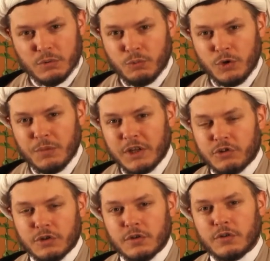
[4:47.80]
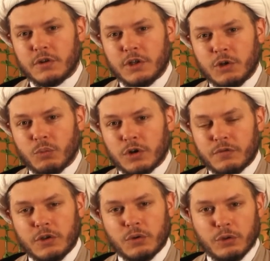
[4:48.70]
We mentioned in one of
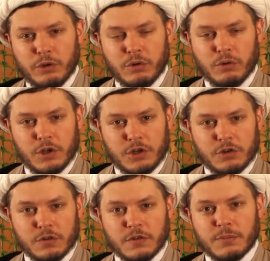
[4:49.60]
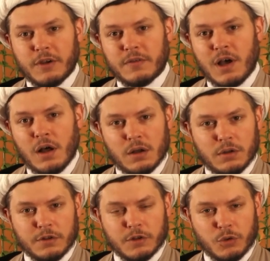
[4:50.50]
the earlier narrations about the
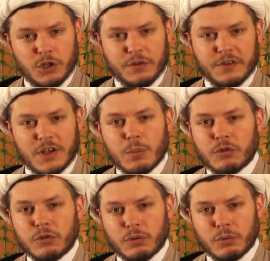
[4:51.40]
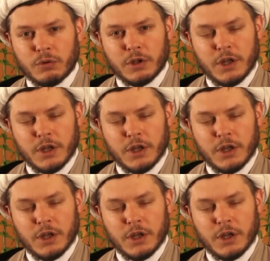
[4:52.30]
akhl in the previous episode